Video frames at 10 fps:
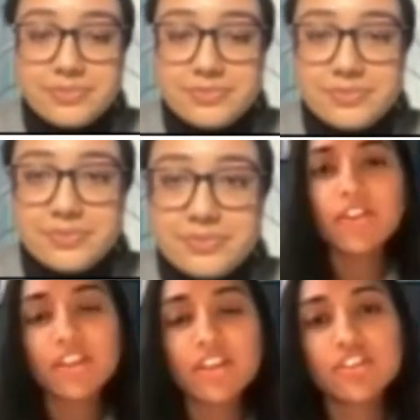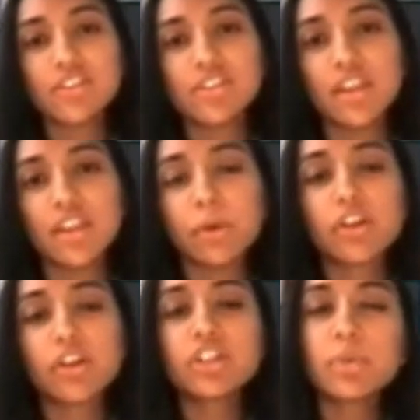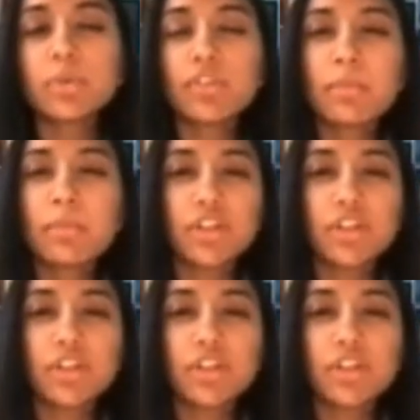Sounds interesting, but could you provide